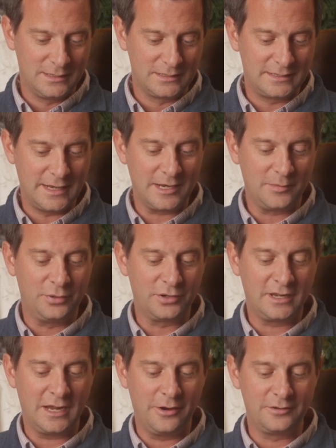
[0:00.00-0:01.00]
Santa
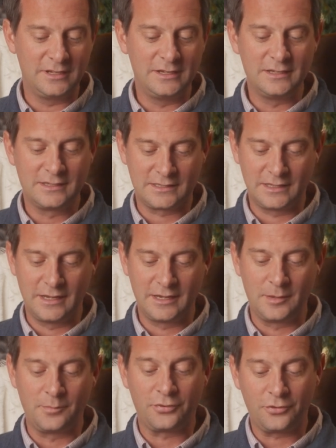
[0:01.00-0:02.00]
put Karen in his sleigh
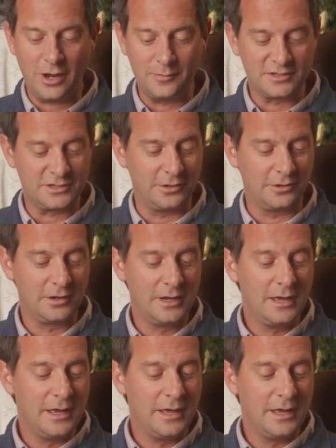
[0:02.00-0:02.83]
and promised her